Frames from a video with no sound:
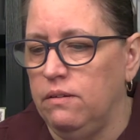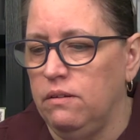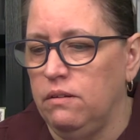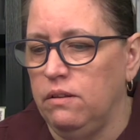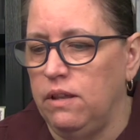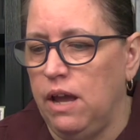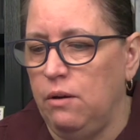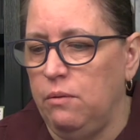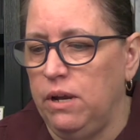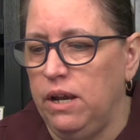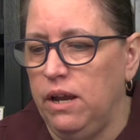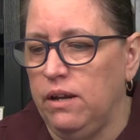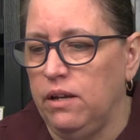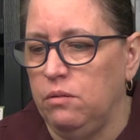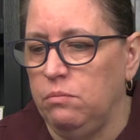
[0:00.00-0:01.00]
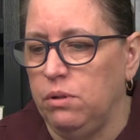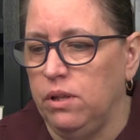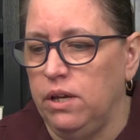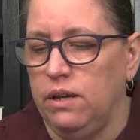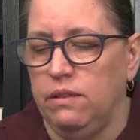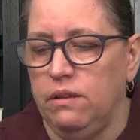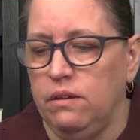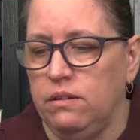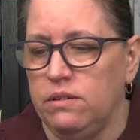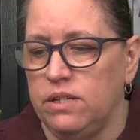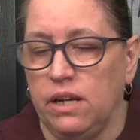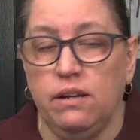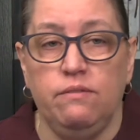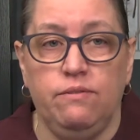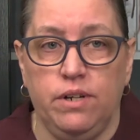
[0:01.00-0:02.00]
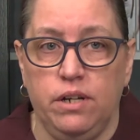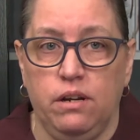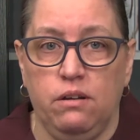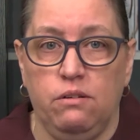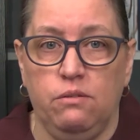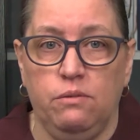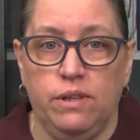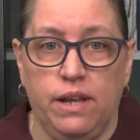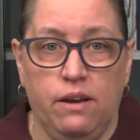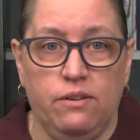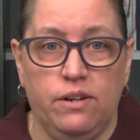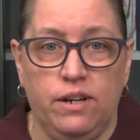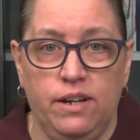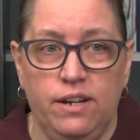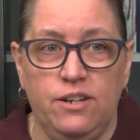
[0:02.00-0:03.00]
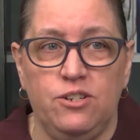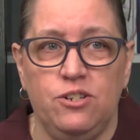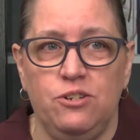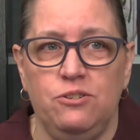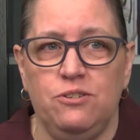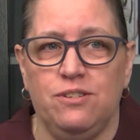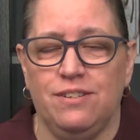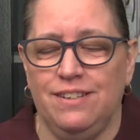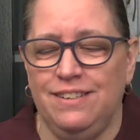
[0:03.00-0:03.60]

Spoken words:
that way I can play the second video without any issues.